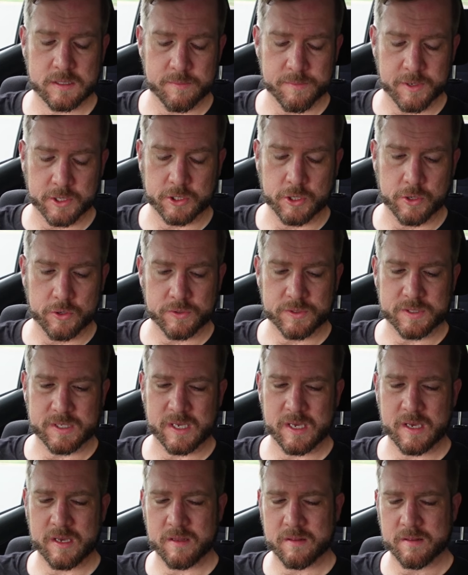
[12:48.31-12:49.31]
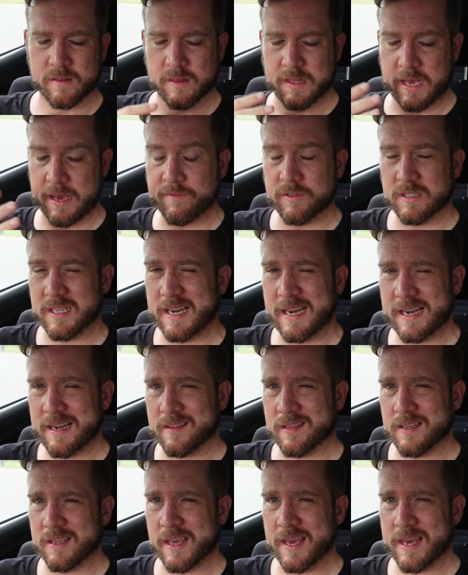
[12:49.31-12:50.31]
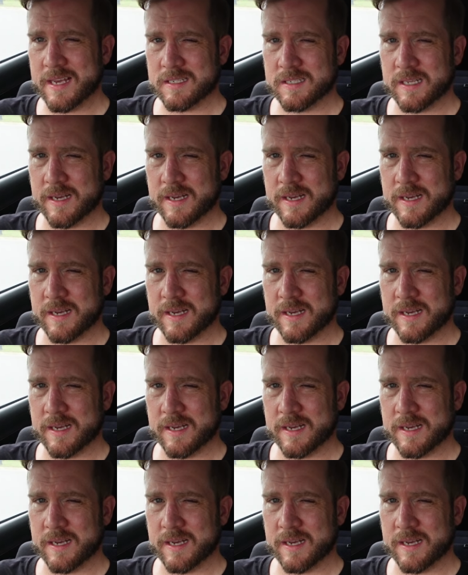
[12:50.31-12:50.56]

the McDonald's here, they haven't done anything yet.